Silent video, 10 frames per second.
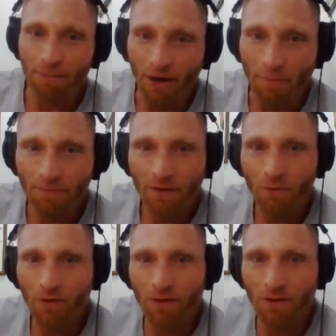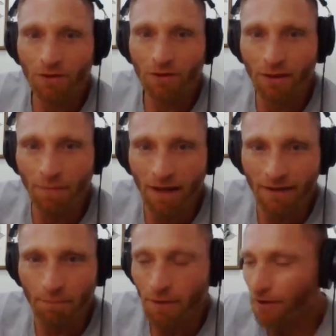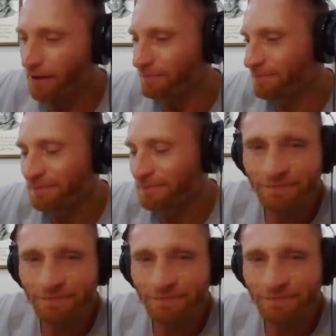about. What do you think about that, Billy?